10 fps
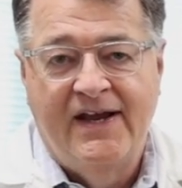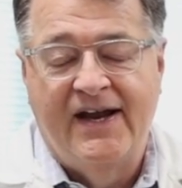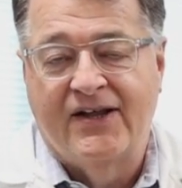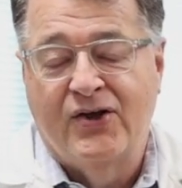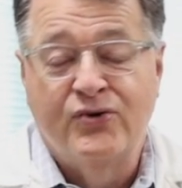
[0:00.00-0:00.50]

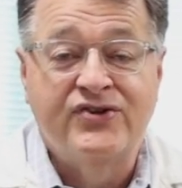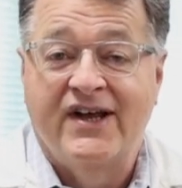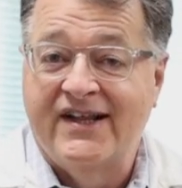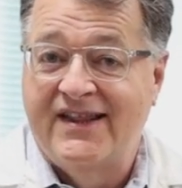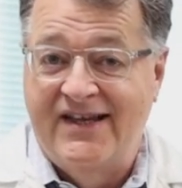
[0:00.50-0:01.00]
and it goes
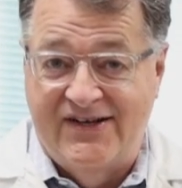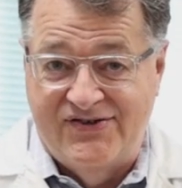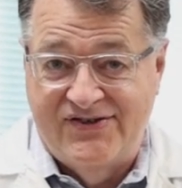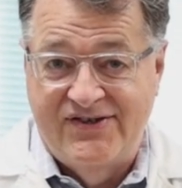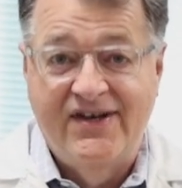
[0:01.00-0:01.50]
like
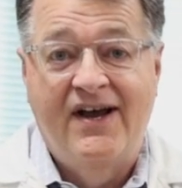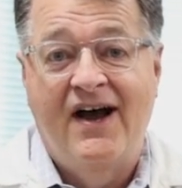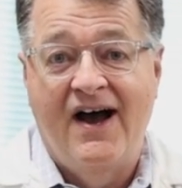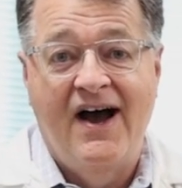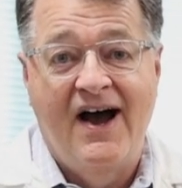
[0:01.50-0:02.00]
this.
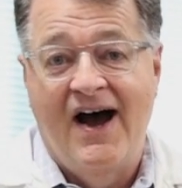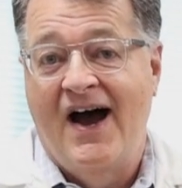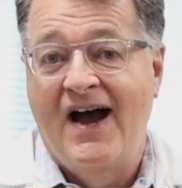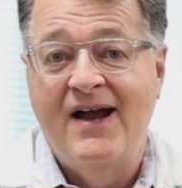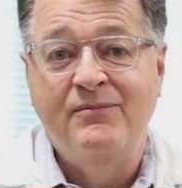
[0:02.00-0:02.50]

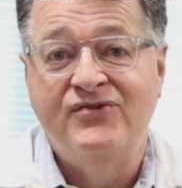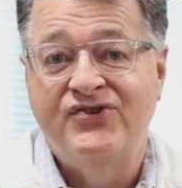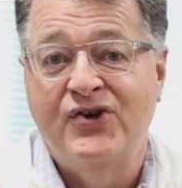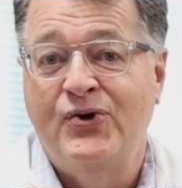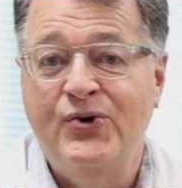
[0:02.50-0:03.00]
I'm
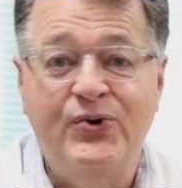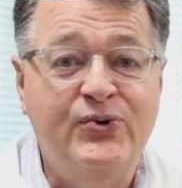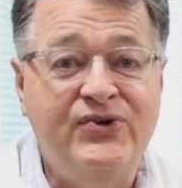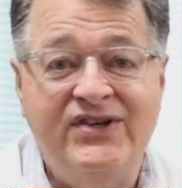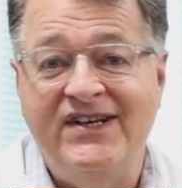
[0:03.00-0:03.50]

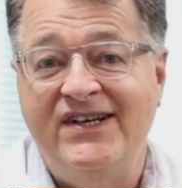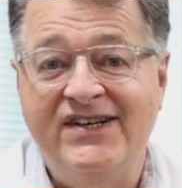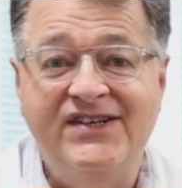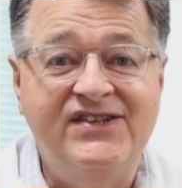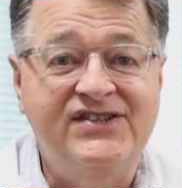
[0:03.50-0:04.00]
so
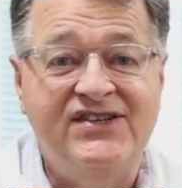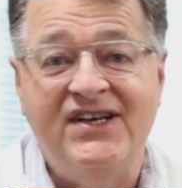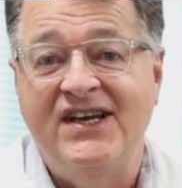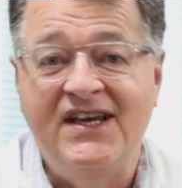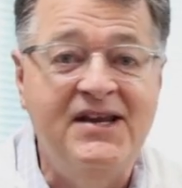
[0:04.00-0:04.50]

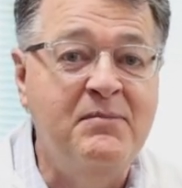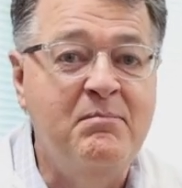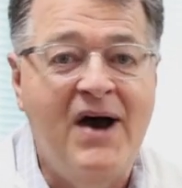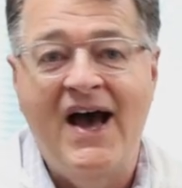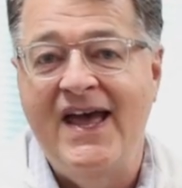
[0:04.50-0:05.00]
dizzy,
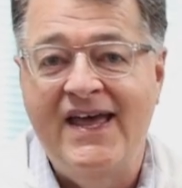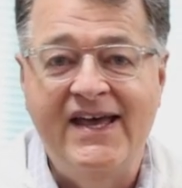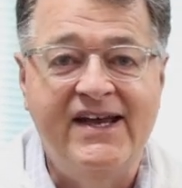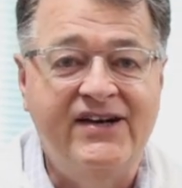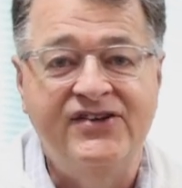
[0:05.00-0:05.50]
my
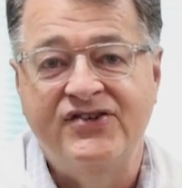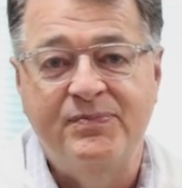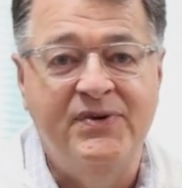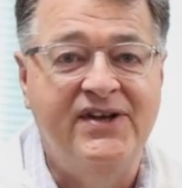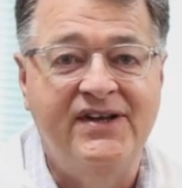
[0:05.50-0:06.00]
head is
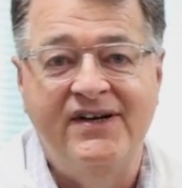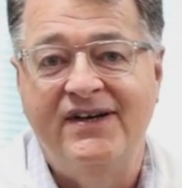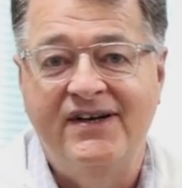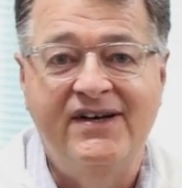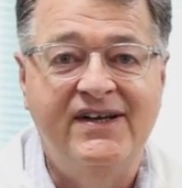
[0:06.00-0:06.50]

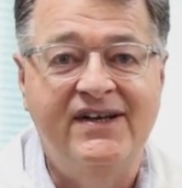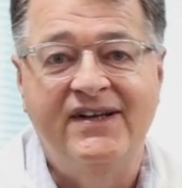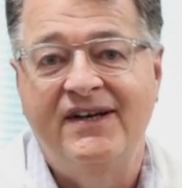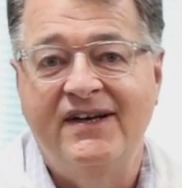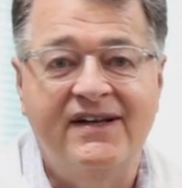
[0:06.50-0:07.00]

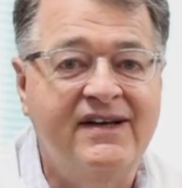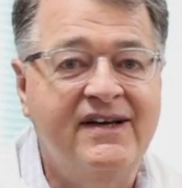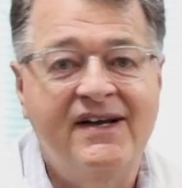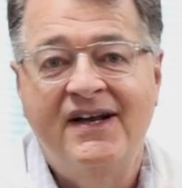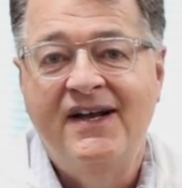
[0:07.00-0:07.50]
spinning.
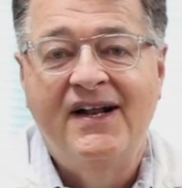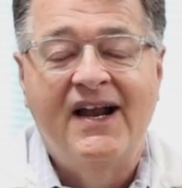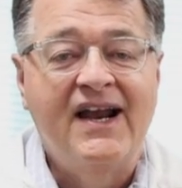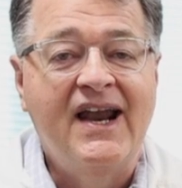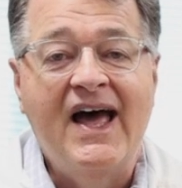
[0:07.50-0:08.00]

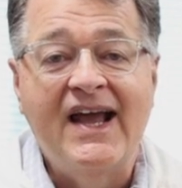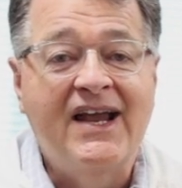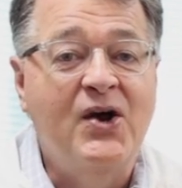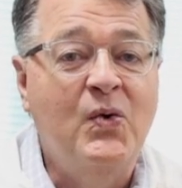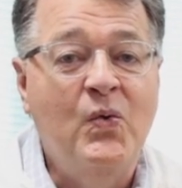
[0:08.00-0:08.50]

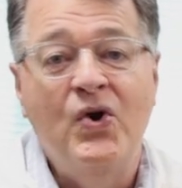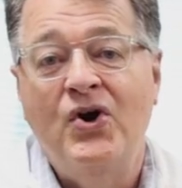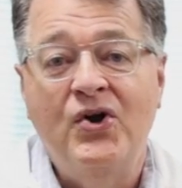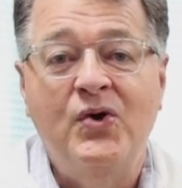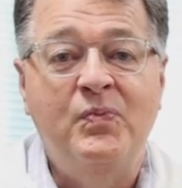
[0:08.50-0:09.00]
Like a
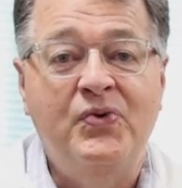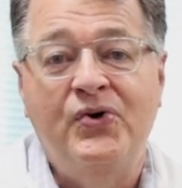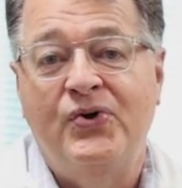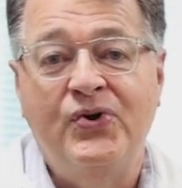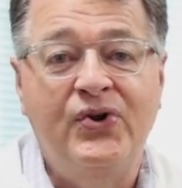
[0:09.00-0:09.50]

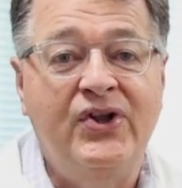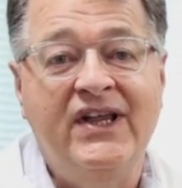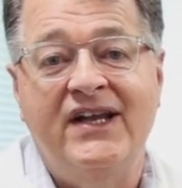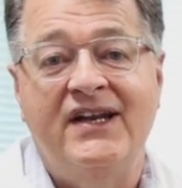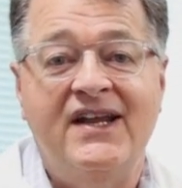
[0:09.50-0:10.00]
whirlpool,
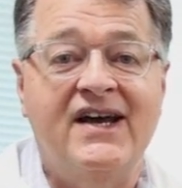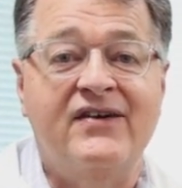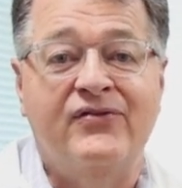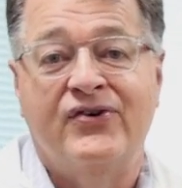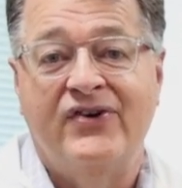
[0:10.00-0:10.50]
it
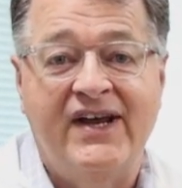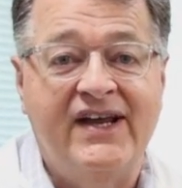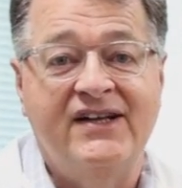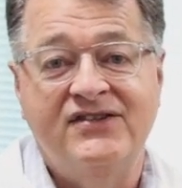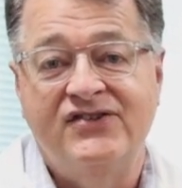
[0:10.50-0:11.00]
never
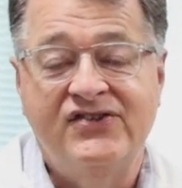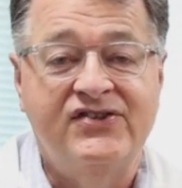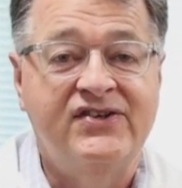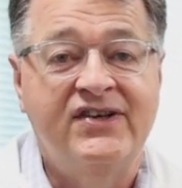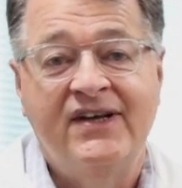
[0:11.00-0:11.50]

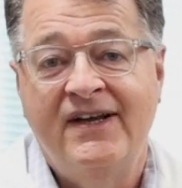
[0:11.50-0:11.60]
ends.